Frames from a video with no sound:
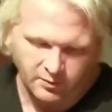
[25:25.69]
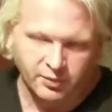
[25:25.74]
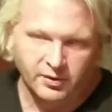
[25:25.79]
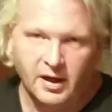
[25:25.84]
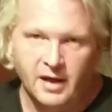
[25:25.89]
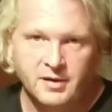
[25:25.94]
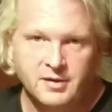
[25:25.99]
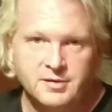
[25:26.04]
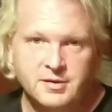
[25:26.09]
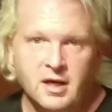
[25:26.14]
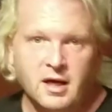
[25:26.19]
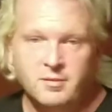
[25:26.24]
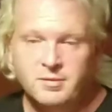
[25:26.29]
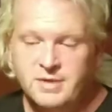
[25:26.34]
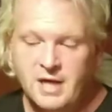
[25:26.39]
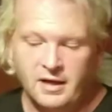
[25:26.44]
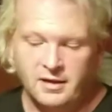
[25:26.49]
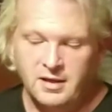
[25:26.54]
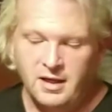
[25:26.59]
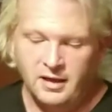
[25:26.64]
apply the
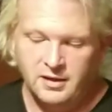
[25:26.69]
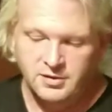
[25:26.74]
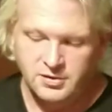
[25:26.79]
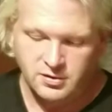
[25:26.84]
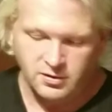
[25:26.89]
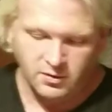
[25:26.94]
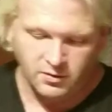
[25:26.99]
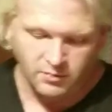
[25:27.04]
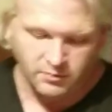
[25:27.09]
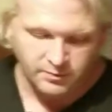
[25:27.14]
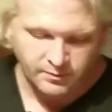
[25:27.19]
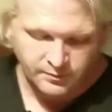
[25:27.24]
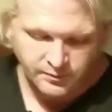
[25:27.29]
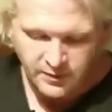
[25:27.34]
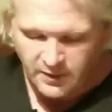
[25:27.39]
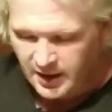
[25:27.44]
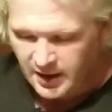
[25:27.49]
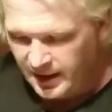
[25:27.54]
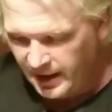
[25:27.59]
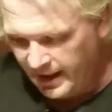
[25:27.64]
same techniques to
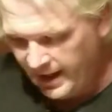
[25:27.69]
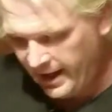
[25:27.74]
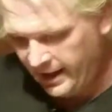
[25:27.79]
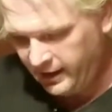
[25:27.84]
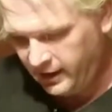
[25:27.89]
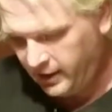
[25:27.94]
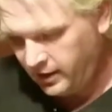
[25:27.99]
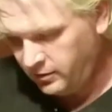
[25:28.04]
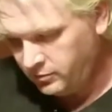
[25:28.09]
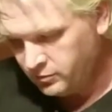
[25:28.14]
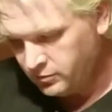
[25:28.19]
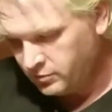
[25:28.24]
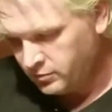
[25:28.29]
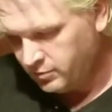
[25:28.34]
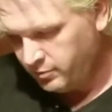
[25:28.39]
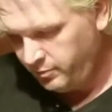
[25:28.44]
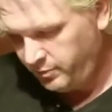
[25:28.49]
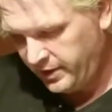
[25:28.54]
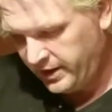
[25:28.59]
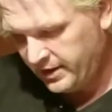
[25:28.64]
any
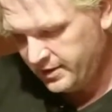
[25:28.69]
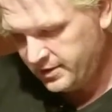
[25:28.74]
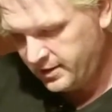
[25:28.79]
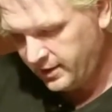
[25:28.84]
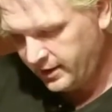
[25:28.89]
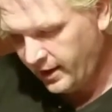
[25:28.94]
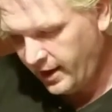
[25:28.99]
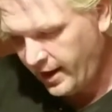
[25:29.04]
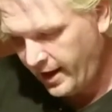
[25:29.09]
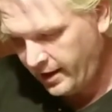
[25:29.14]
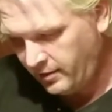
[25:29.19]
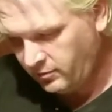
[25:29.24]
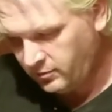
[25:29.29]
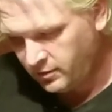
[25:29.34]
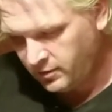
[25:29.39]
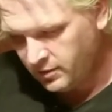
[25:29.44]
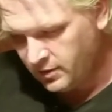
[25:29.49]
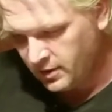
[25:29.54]
piece you got.